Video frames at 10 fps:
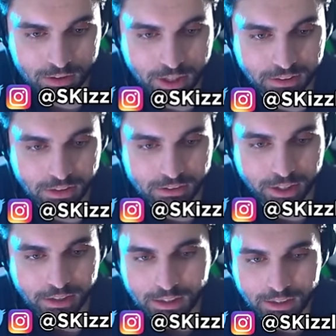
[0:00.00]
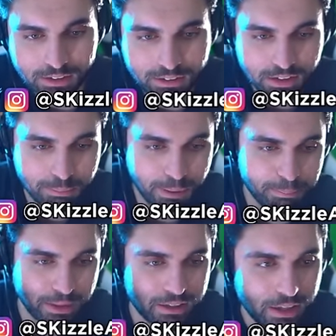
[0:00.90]
Getting that green tea, my
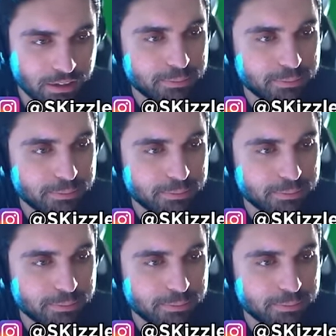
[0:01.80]
brother.